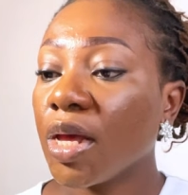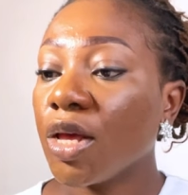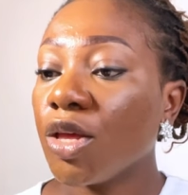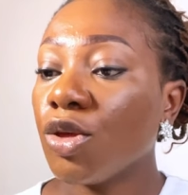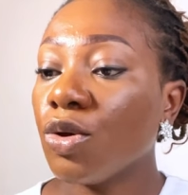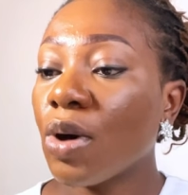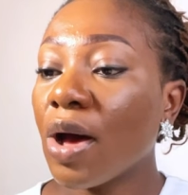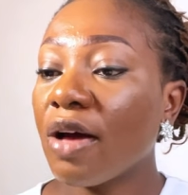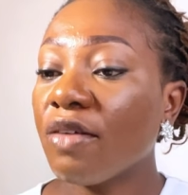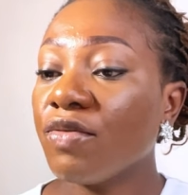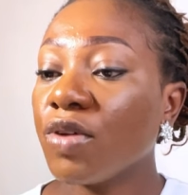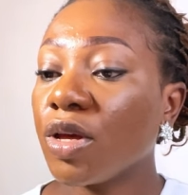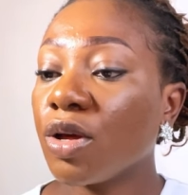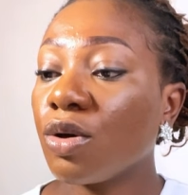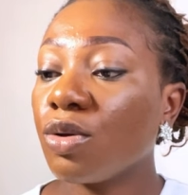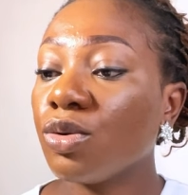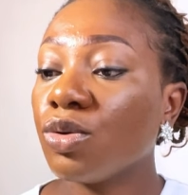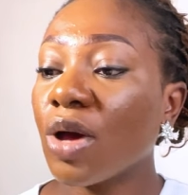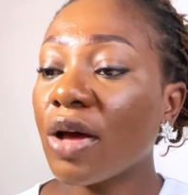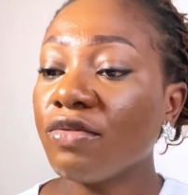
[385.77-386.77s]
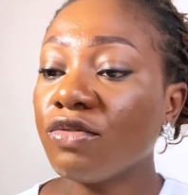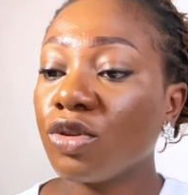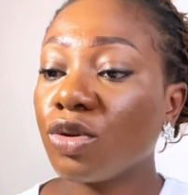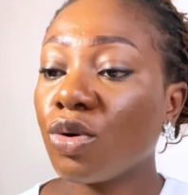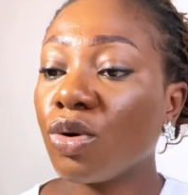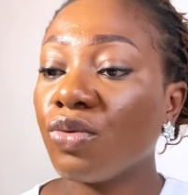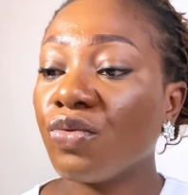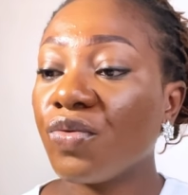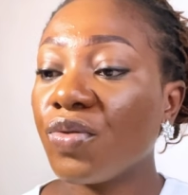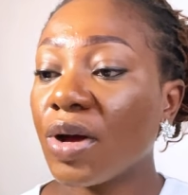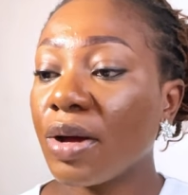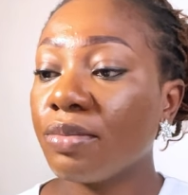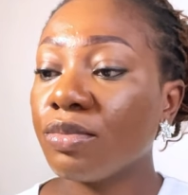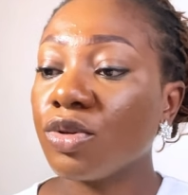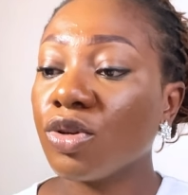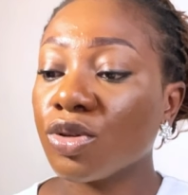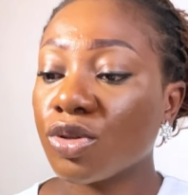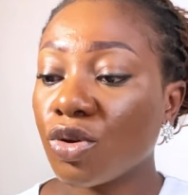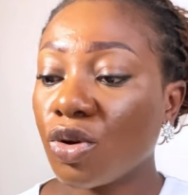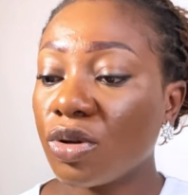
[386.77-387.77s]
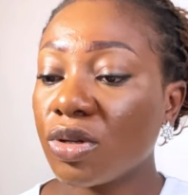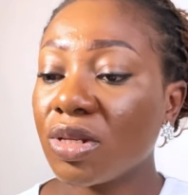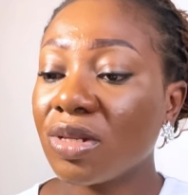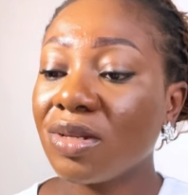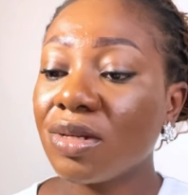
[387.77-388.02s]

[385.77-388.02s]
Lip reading: you have to confirm your scores.